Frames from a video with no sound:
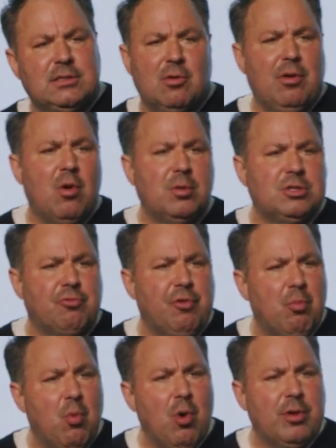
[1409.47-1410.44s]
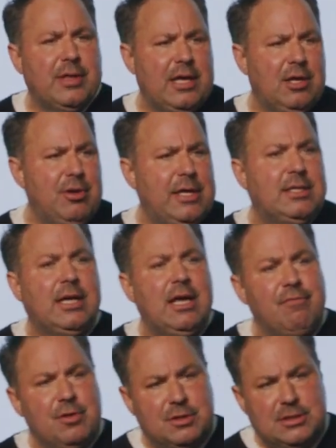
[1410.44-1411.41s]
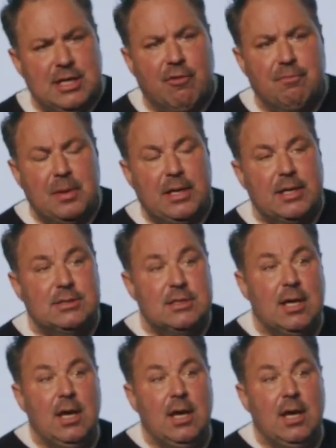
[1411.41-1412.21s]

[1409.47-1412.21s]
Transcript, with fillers: Oh, oh, it's a reward that you need to give yourself because,